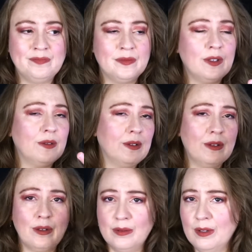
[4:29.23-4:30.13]
you, you
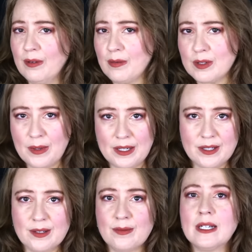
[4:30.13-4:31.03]
know, you know the
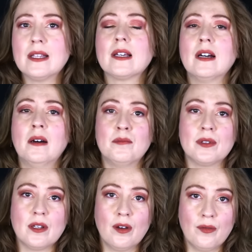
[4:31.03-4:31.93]
response, right, that
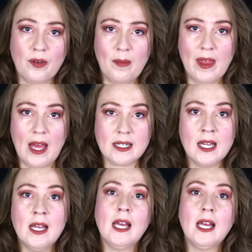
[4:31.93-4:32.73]
comes from that.